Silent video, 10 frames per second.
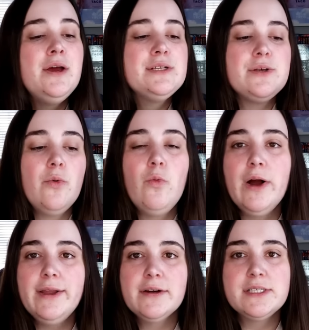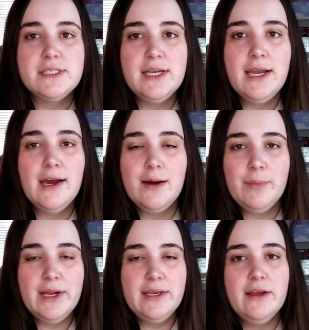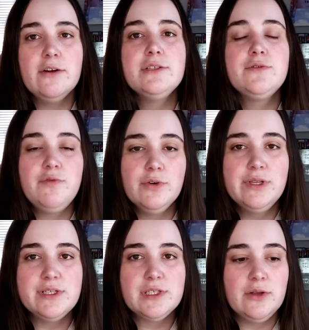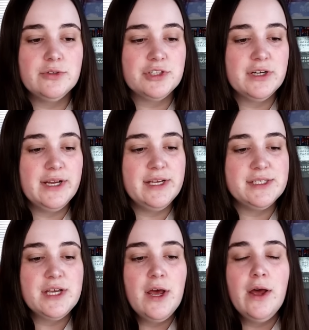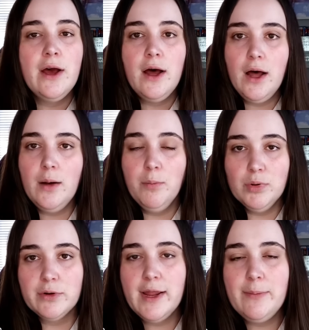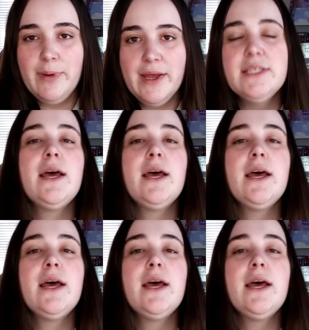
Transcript: So what you're seeing on my nails, full disclosure, is a blurring base.